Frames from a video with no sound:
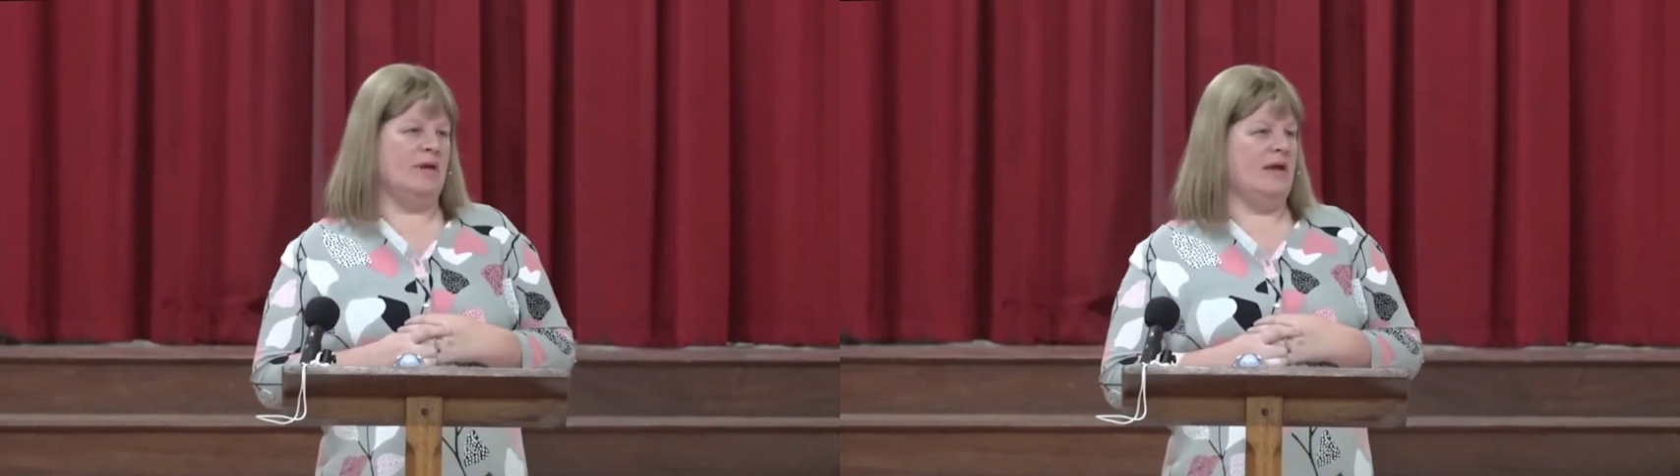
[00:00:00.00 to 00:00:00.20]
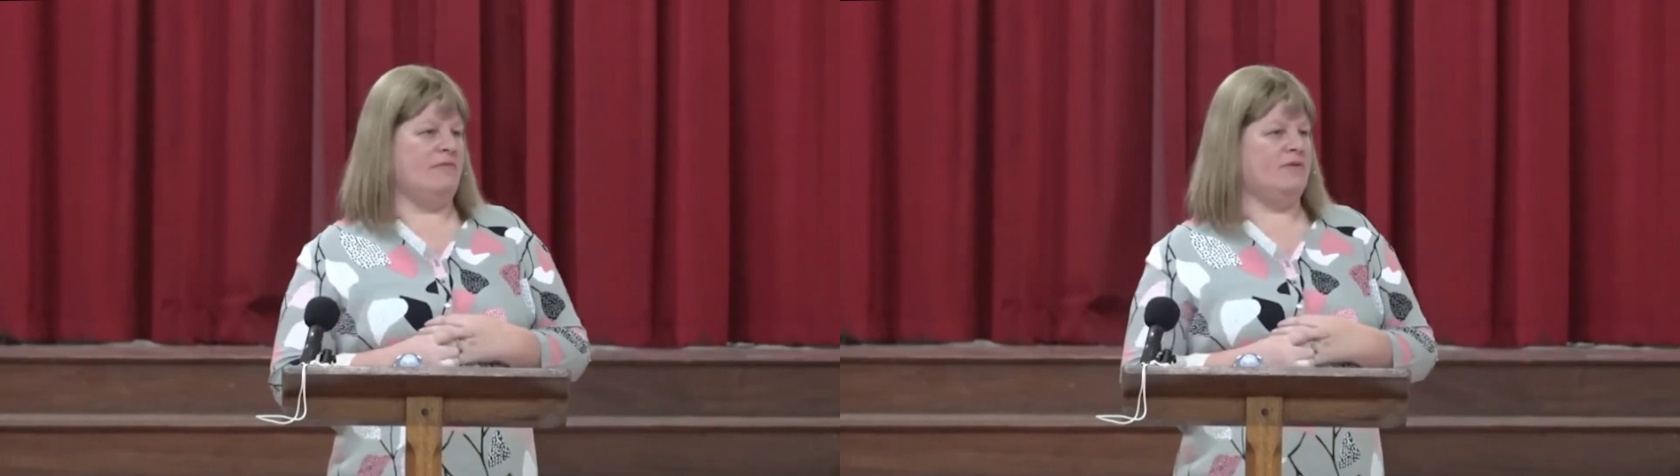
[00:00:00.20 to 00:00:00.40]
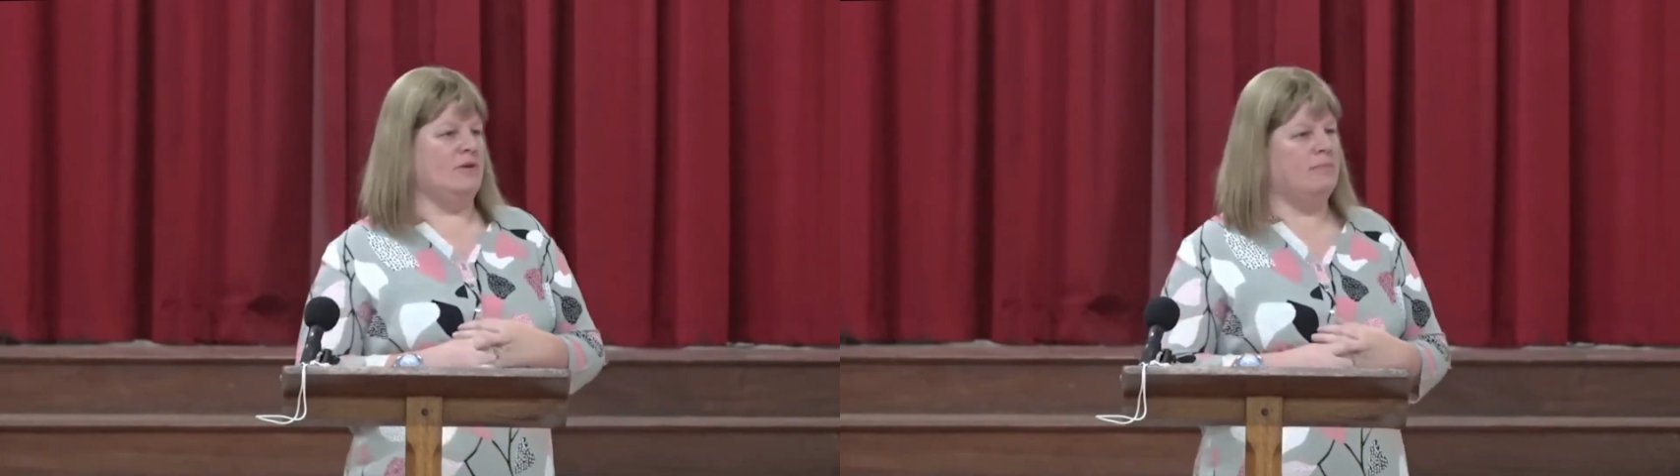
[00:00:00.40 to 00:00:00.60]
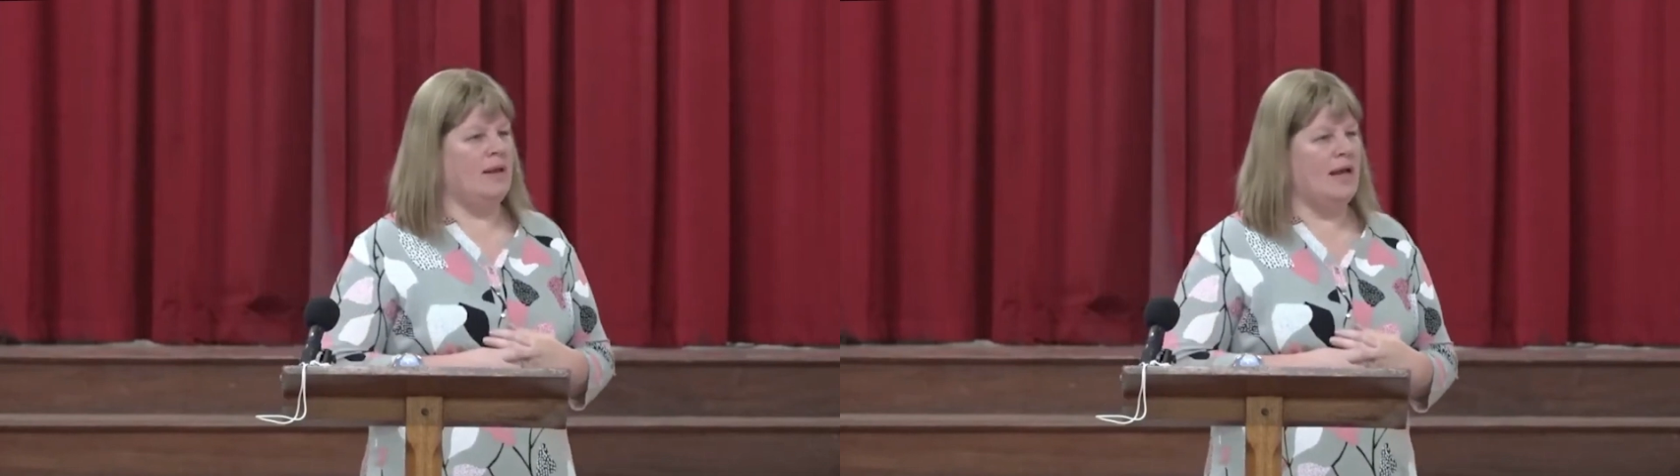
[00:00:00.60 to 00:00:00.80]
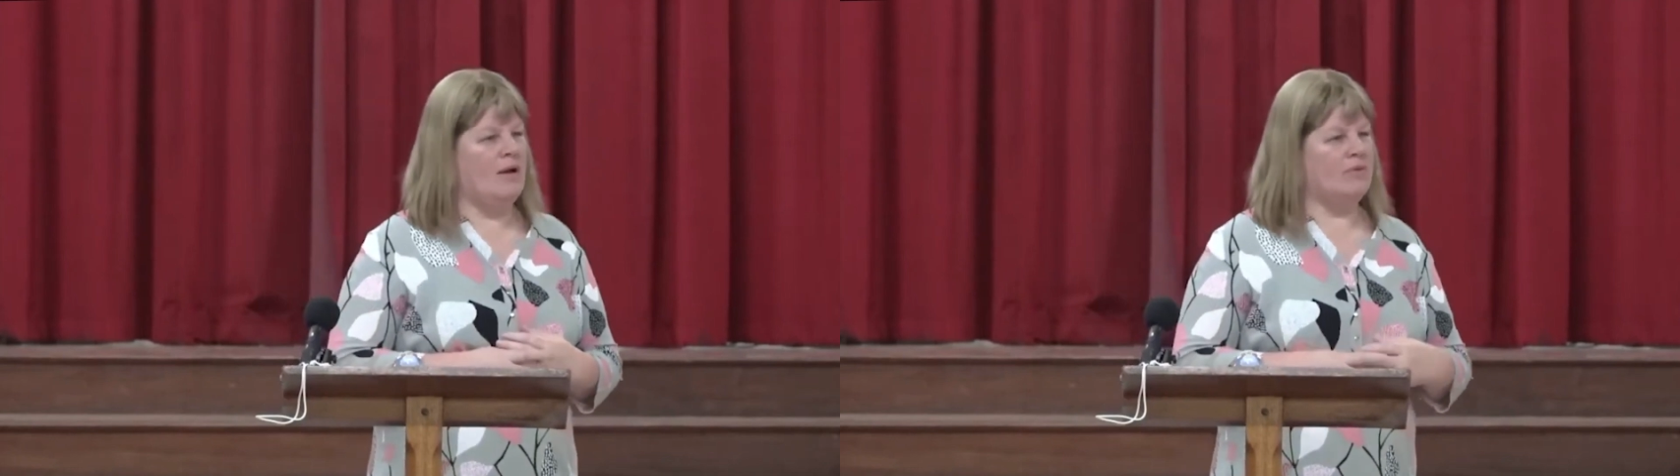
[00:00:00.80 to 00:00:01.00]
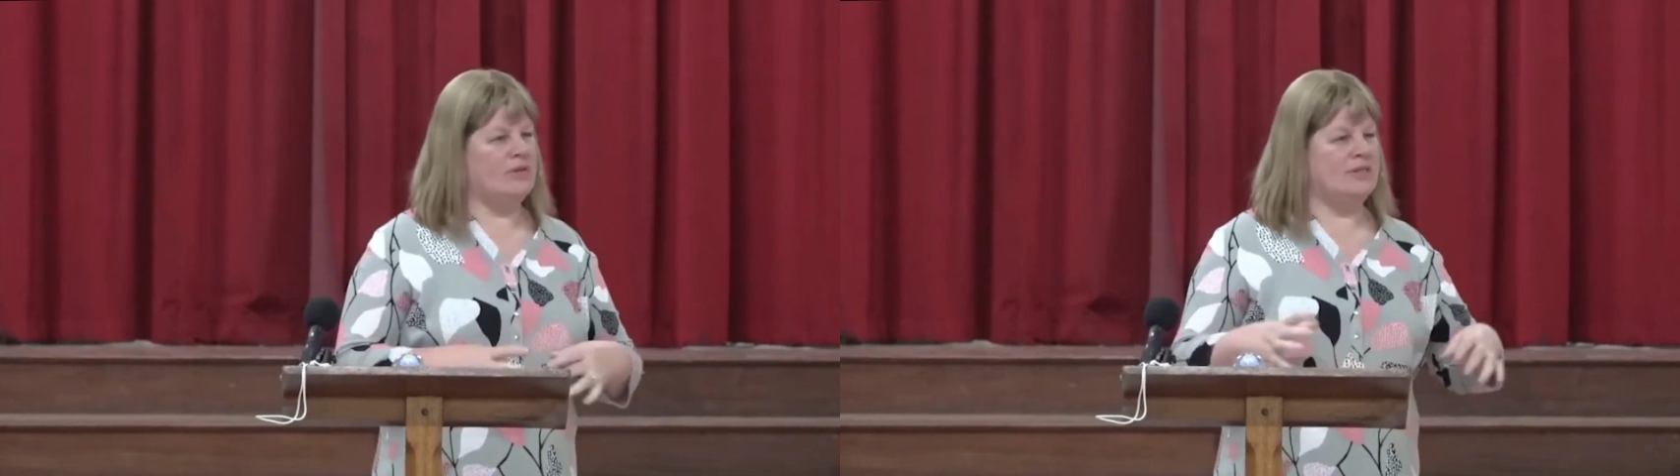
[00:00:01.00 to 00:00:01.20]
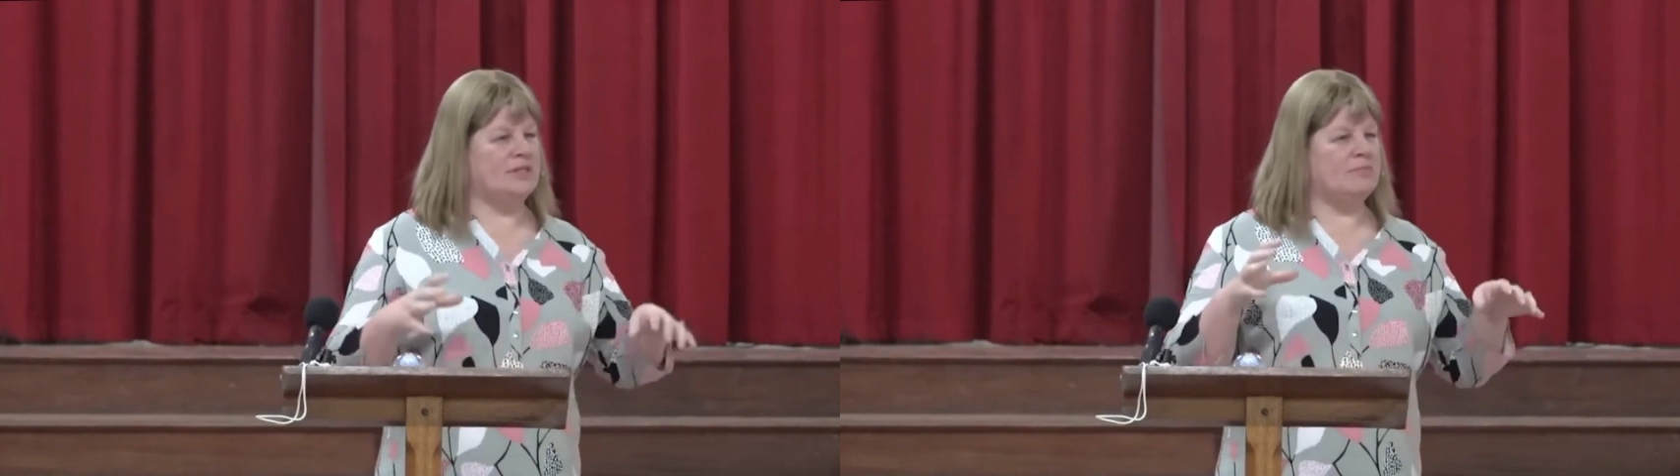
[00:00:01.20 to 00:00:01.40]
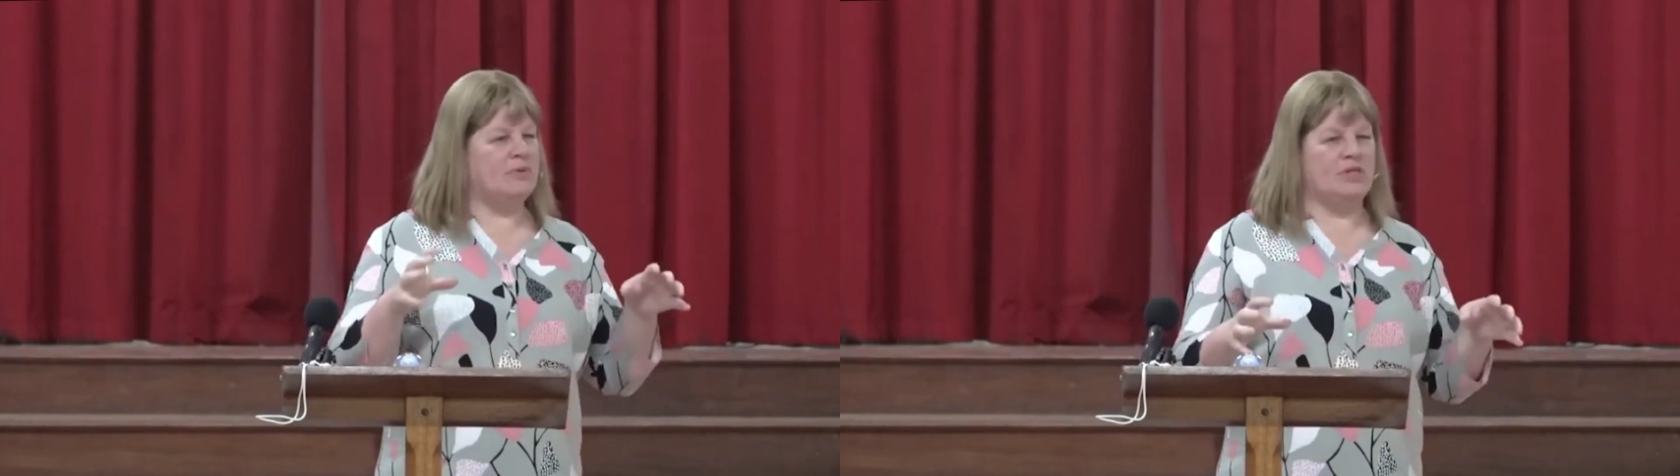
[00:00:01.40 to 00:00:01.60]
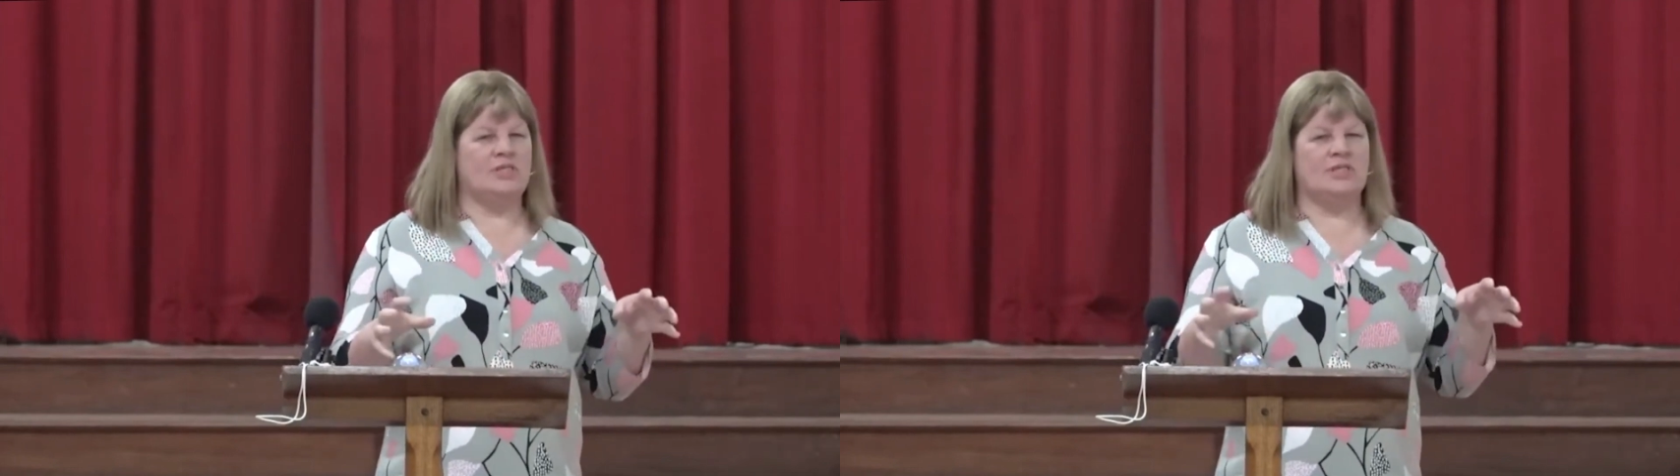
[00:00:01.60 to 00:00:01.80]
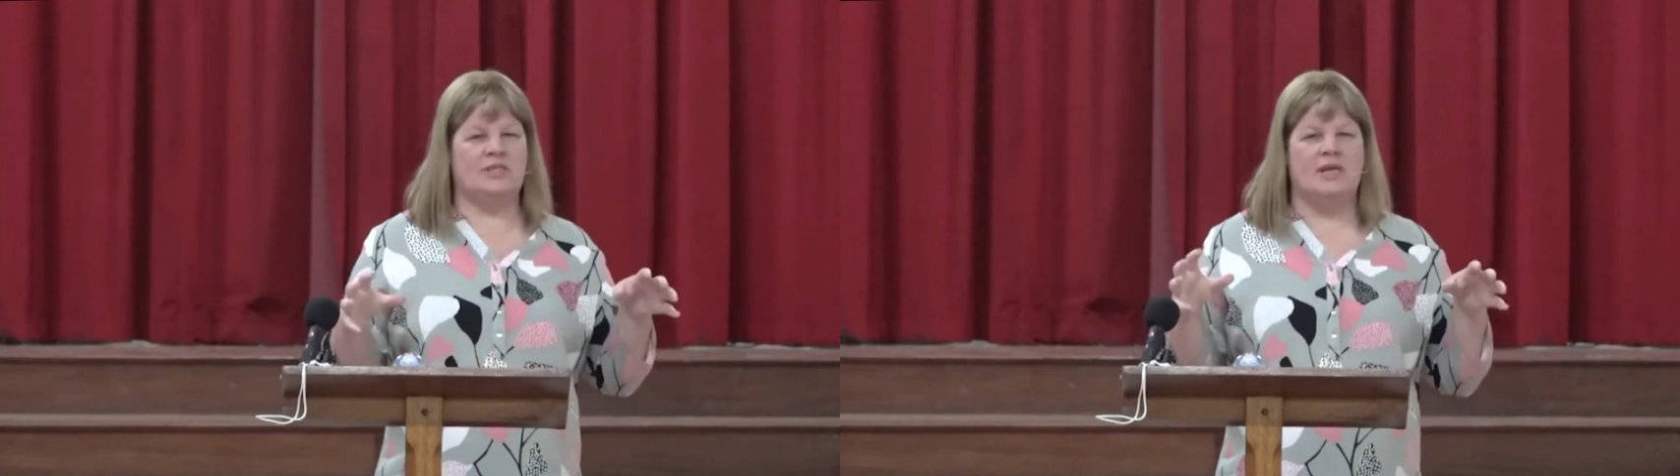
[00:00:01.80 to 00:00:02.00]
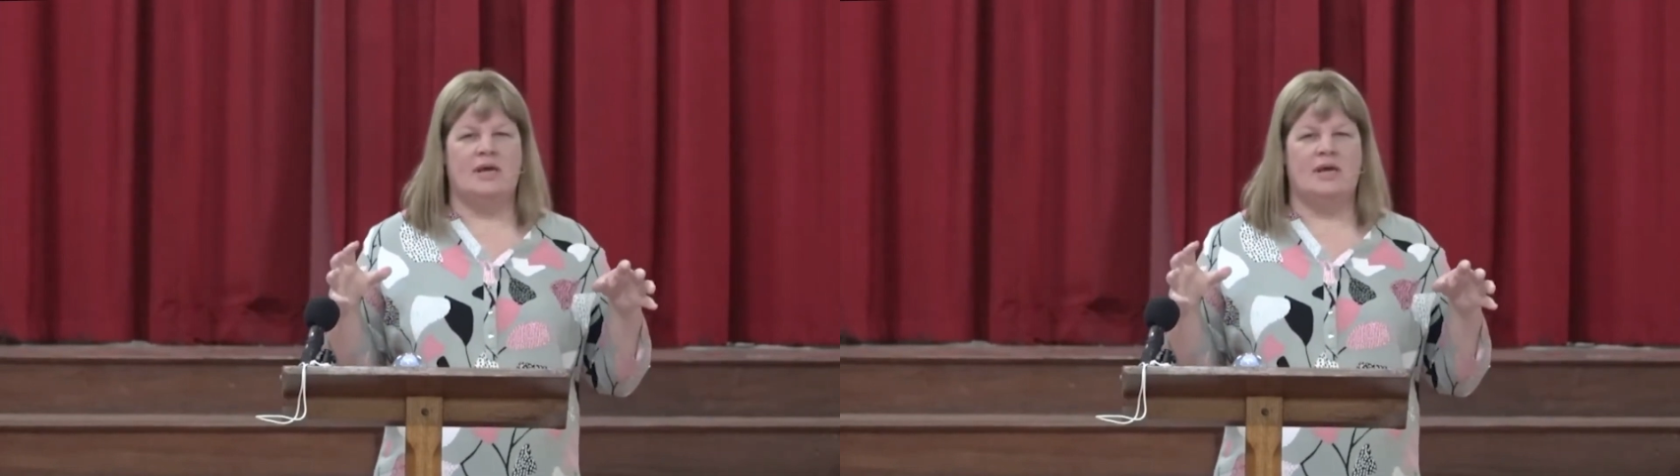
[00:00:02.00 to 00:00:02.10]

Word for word: have to apply with these precious